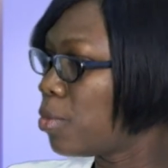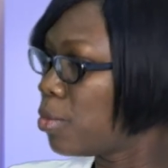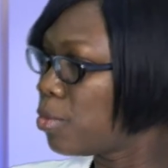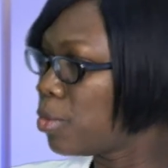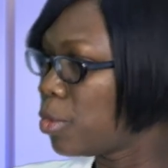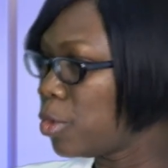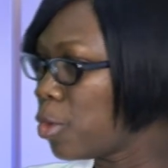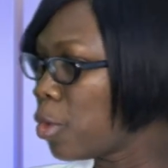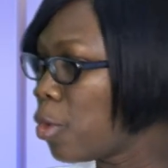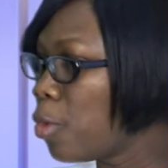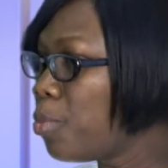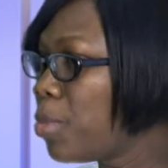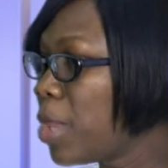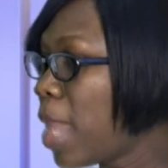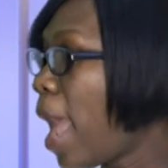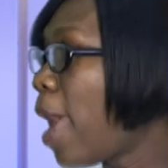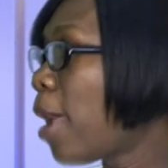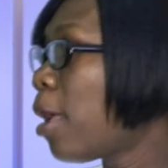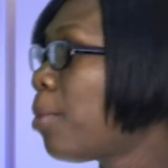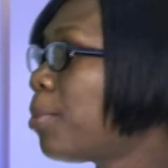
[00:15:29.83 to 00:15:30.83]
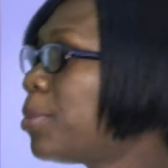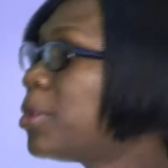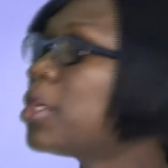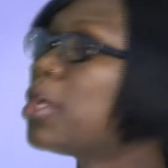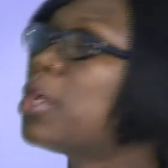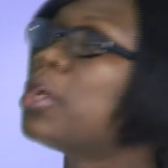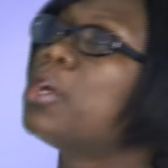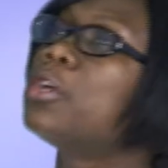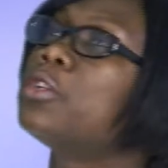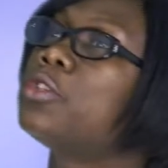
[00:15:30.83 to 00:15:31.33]
you could be helped
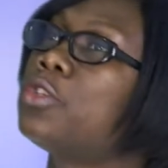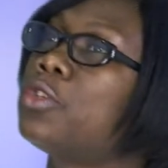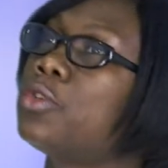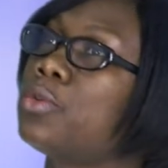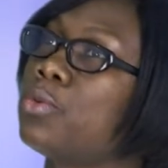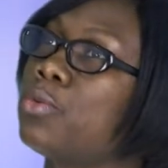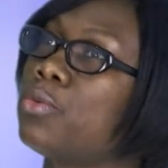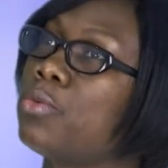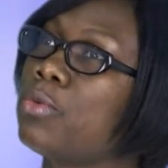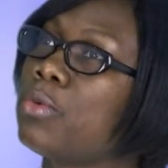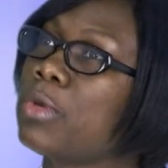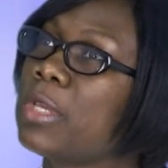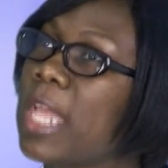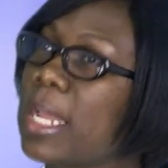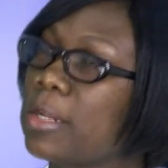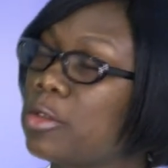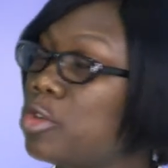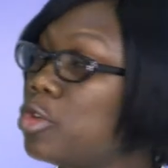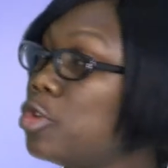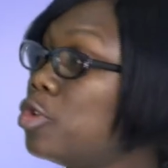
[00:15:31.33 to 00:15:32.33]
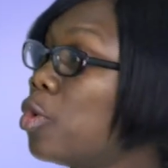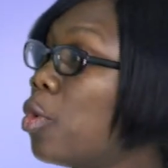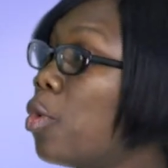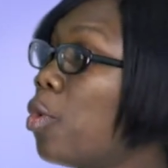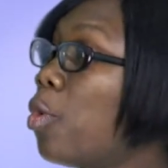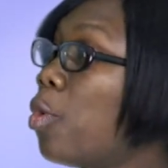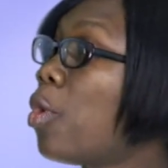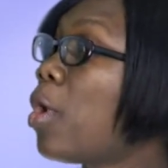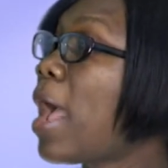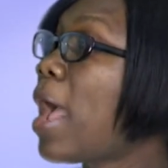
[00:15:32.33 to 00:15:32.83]
to get to
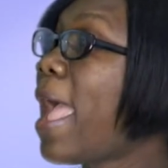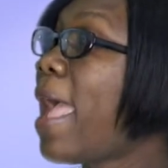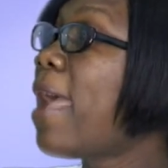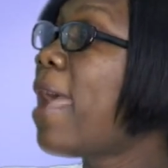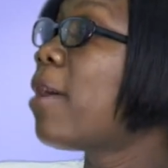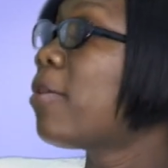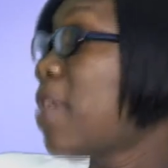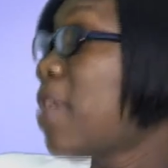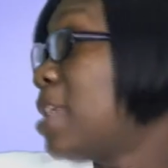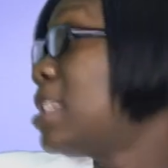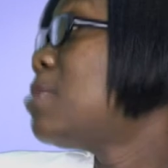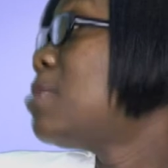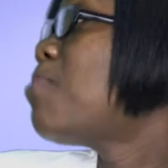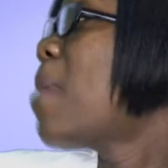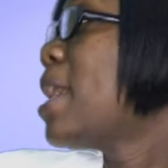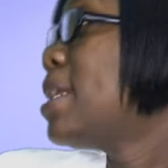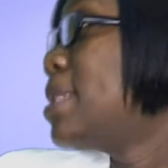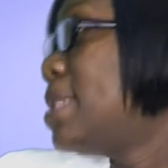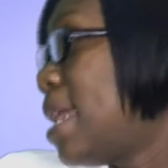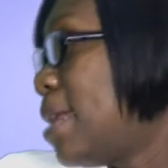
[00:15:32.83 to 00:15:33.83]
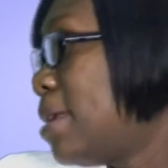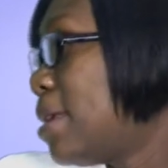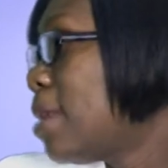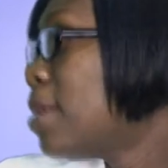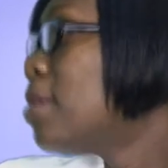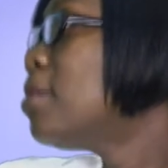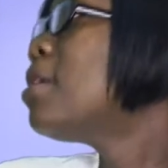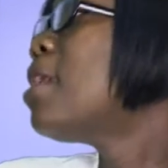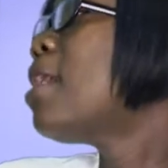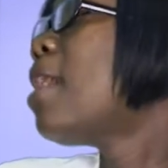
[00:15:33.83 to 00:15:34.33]
your expected
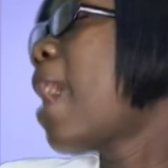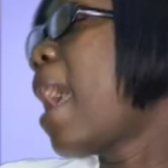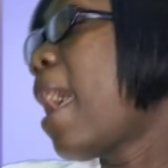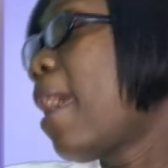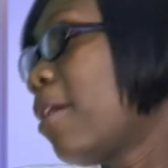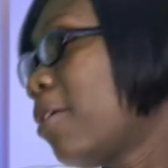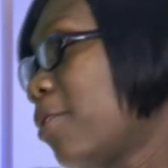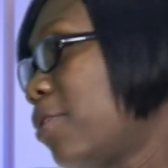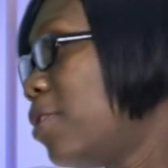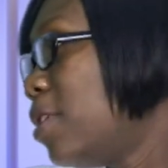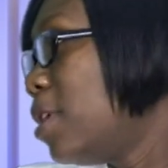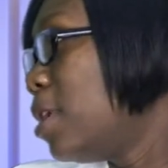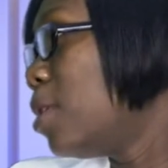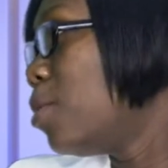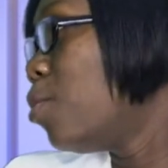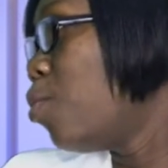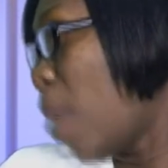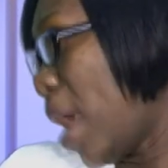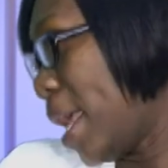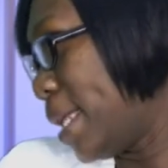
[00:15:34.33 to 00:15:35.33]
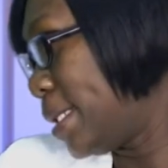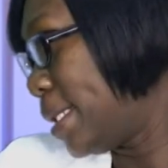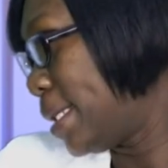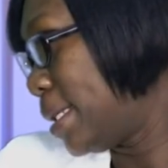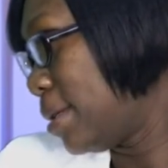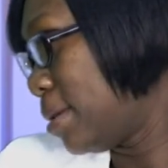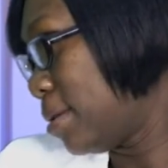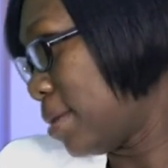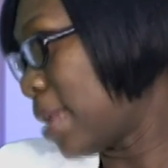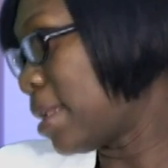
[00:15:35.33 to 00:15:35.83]
healthy
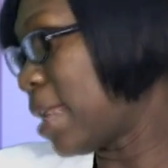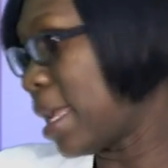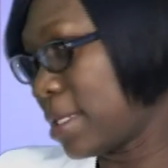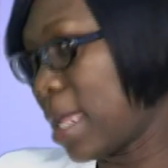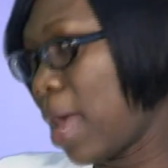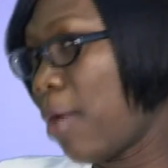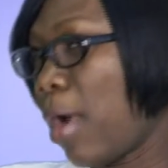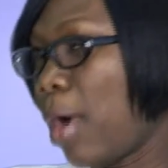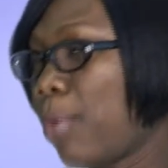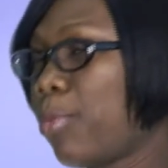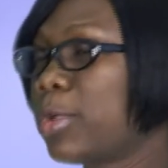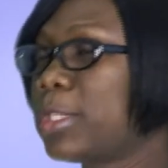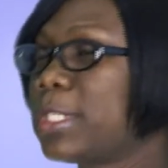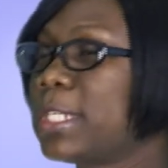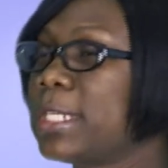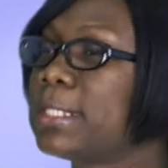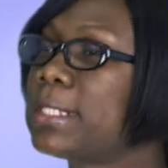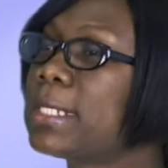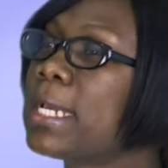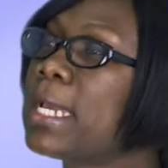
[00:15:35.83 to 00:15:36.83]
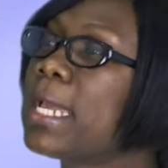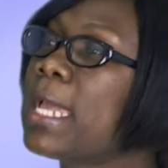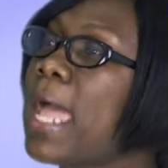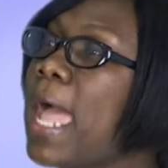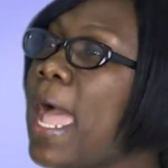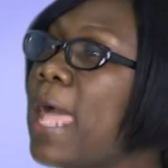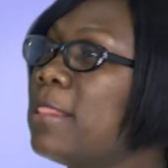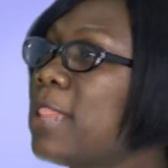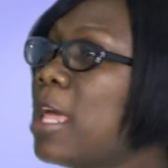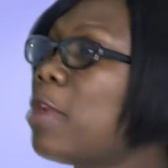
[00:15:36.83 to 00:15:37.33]
weight. That's how I put it.
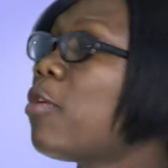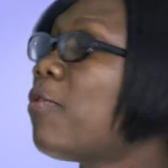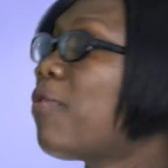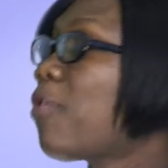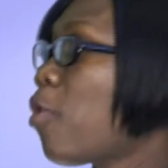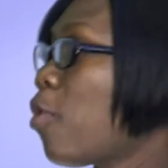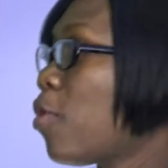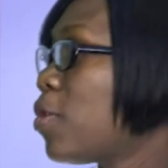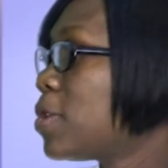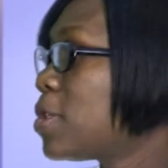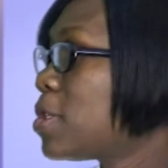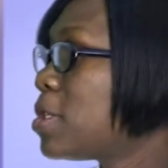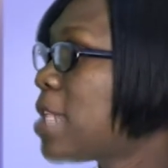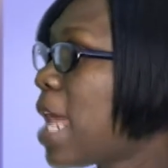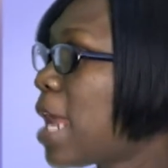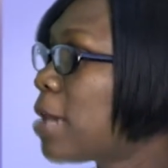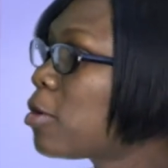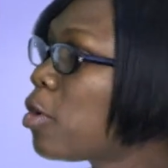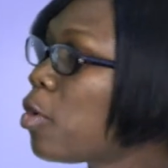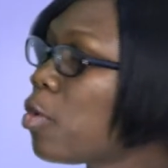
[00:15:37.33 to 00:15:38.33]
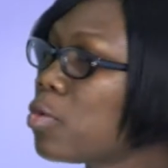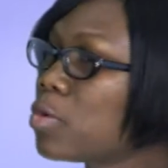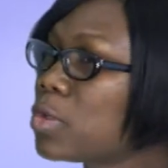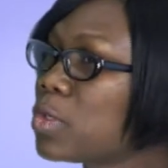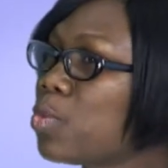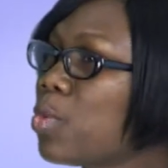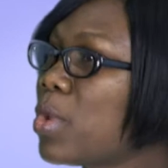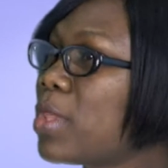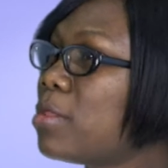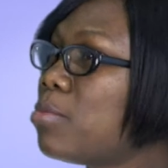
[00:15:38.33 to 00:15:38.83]
And then of course that
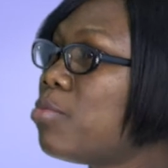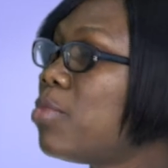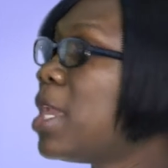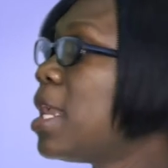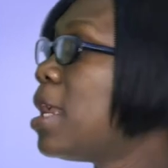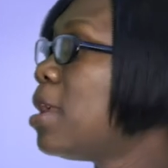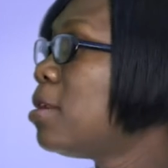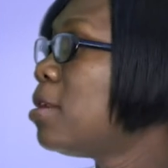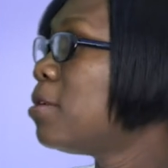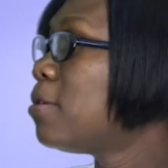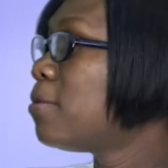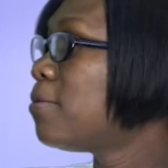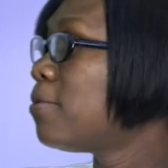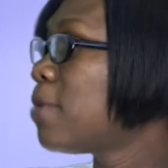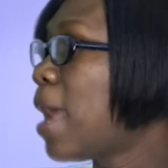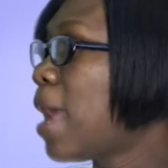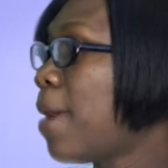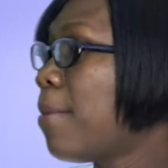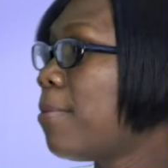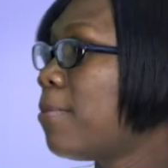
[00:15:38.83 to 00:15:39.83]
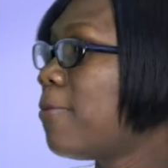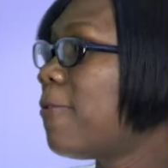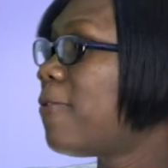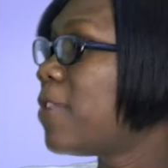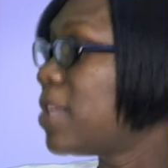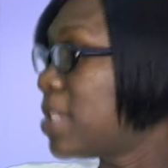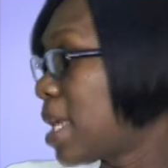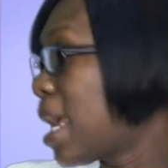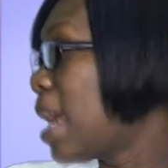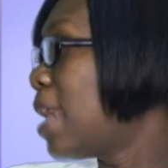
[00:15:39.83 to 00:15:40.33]
goes with being
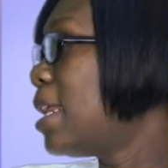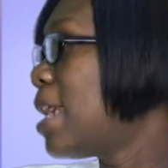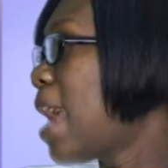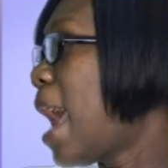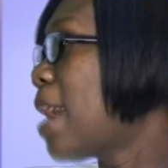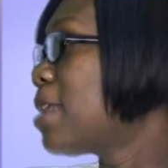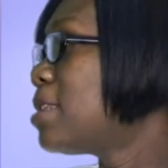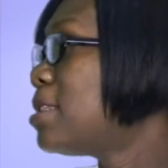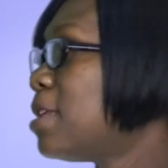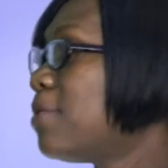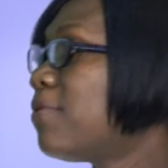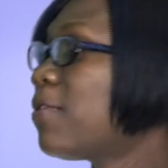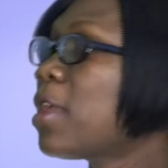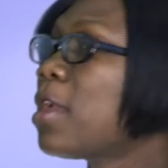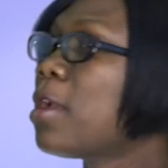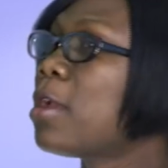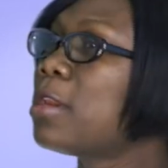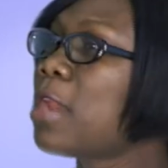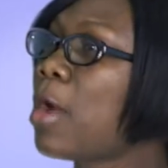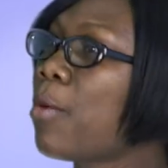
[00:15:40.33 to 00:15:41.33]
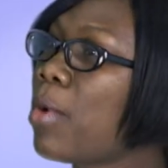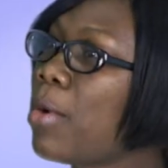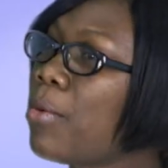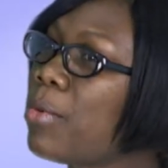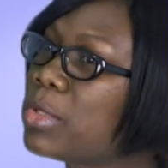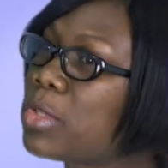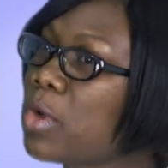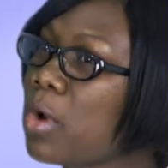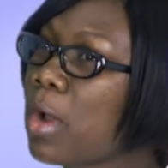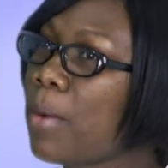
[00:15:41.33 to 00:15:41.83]
physically active. Now when
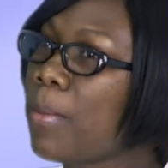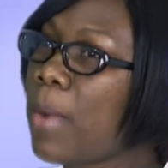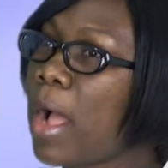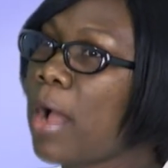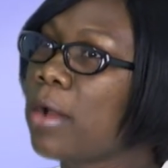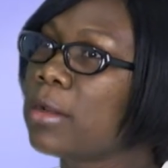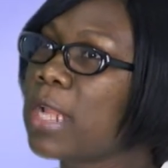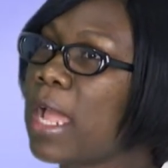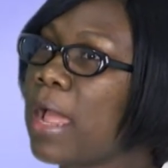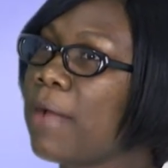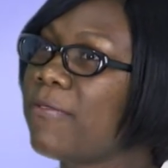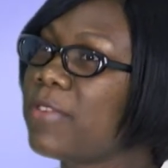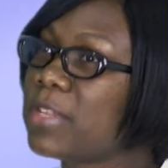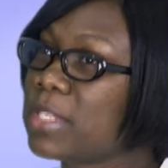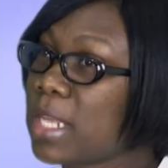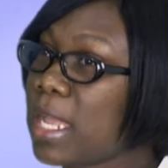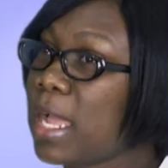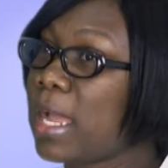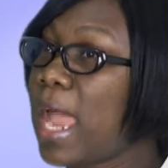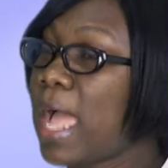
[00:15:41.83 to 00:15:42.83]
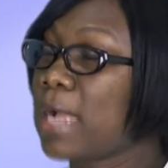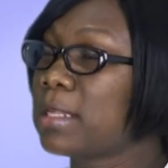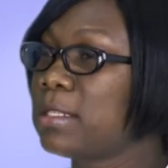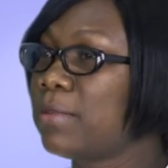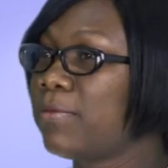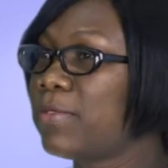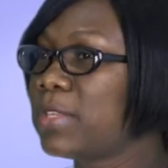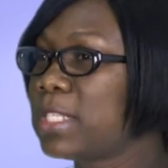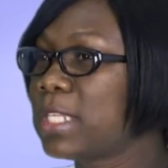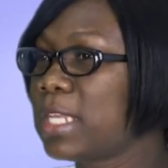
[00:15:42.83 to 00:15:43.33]
we talk about physical
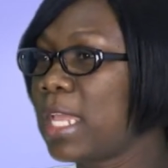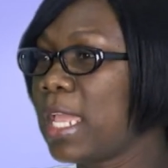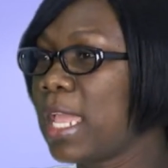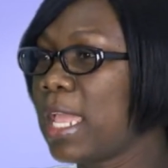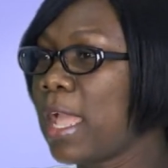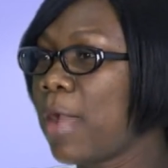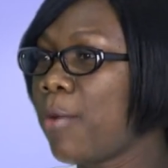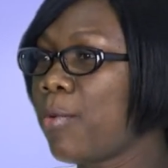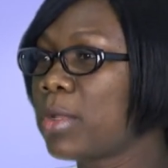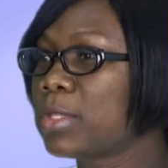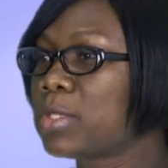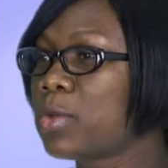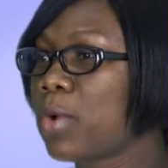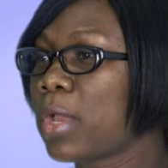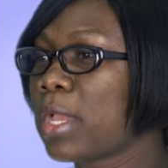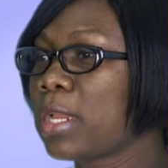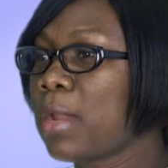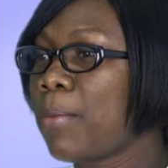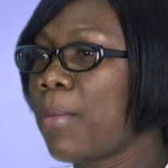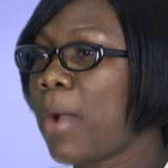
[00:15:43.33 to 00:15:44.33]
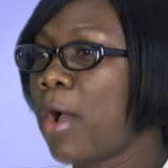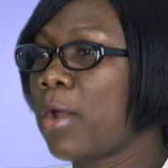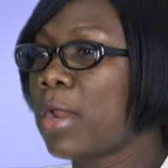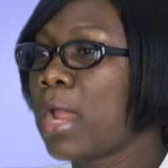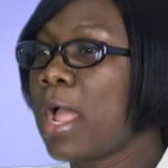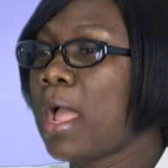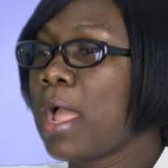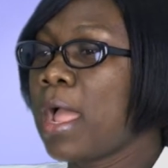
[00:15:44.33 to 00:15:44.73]
activity here, we're talking about